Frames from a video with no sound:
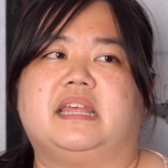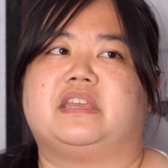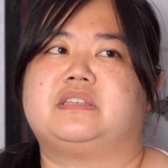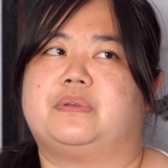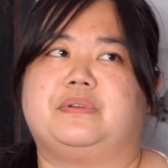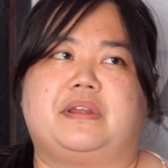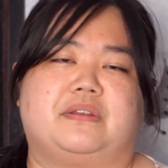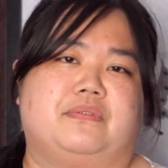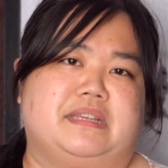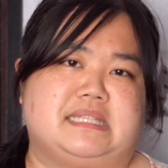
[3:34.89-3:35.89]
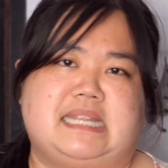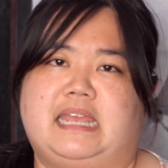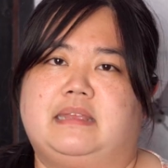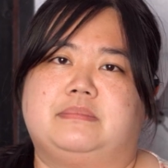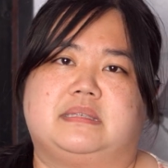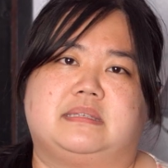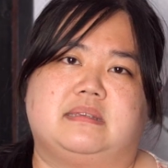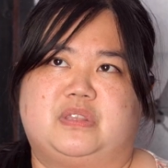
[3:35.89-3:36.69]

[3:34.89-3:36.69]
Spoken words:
Like, so you're not going to release names,